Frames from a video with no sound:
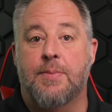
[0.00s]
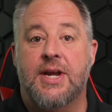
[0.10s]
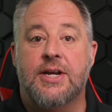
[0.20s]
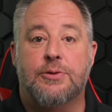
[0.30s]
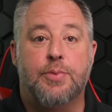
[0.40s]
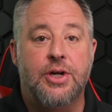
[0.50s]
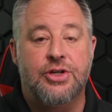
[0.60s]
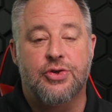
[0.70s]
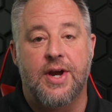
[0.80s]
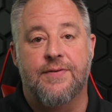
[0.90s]
is pretty
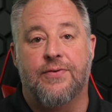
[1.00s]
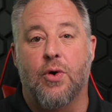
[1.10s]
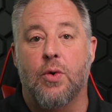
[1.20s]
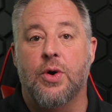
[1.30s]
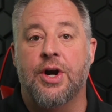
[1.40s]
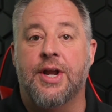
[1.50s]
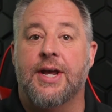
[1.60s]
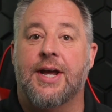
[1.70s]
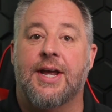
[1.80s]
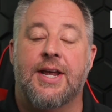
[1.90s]

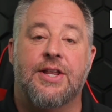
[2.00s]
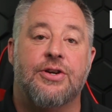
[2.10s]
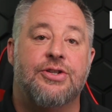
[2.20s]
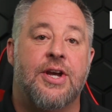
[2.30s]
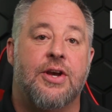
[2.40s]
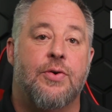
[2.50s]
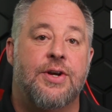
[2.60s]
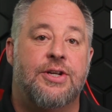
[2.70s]
straightforward. There's not going